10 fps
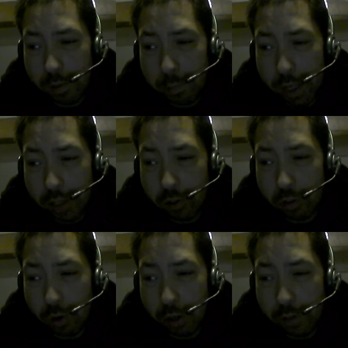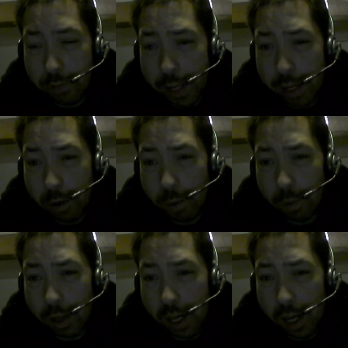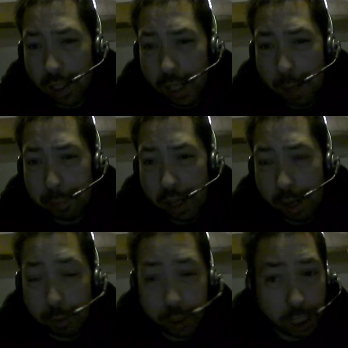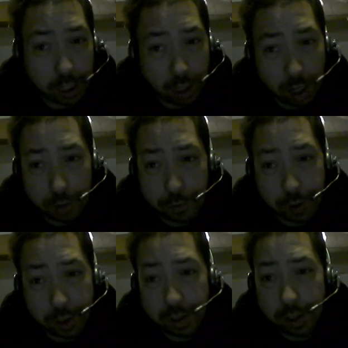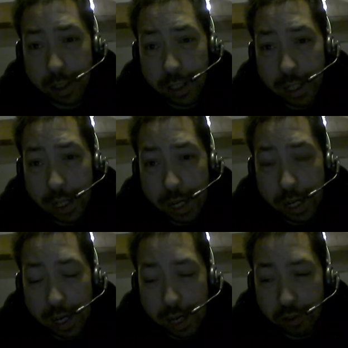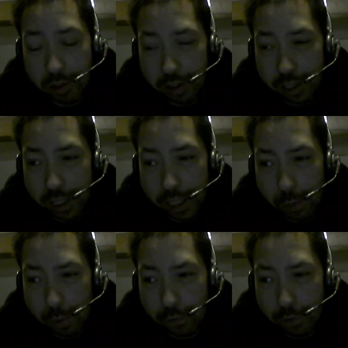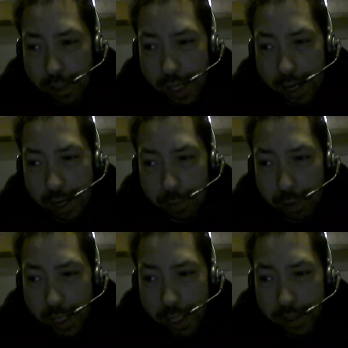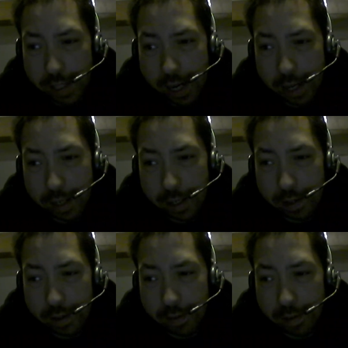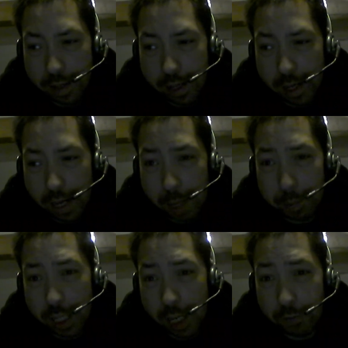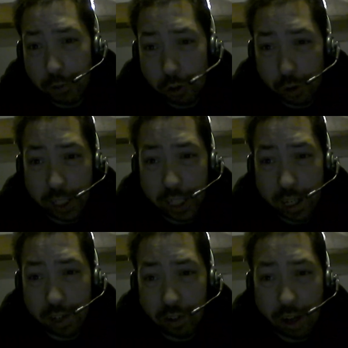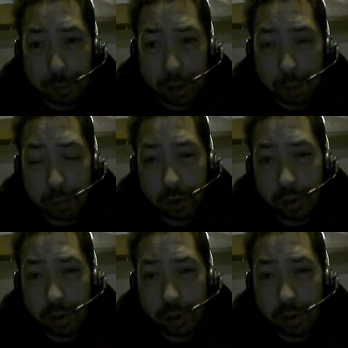Sony Vaio laptop, which I loved. And I still need to get one for that. And when I get that, I'm going to have 2 kick-ass laptops.